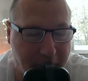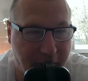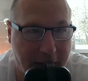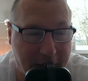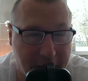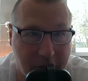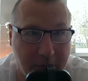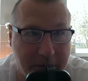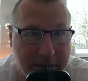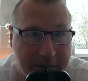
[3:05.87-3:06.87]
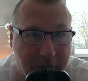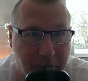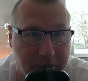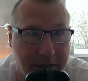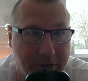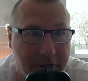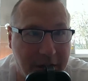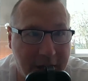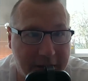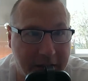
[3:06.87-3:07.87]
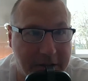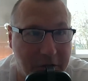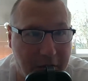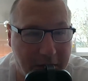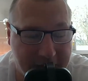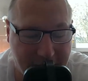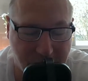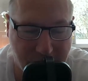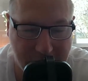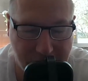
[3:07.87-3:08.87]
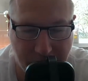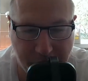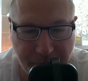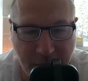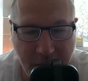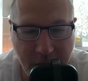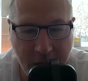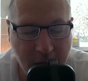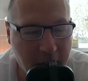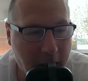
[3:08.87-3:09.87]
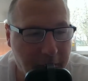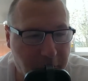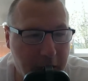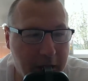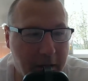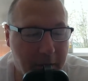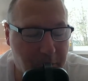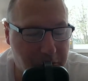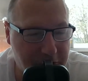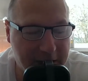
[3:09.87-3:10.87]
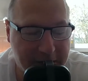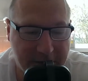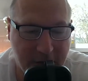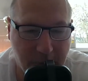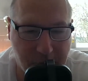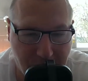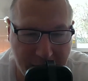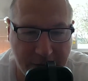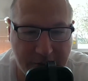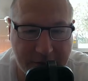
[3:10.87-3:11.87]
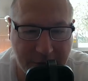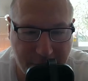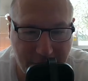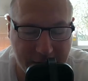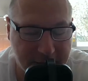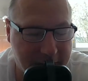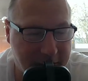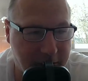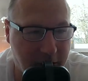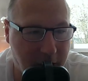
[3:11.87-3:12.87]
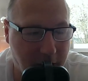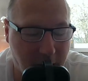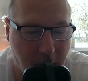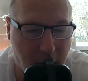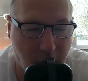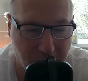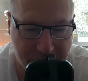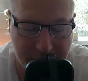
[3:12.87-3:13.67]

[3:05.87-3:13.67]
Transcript: emphatic. It should have been 6 or 7. That's not an exaggeration. If we press Brighton's defence on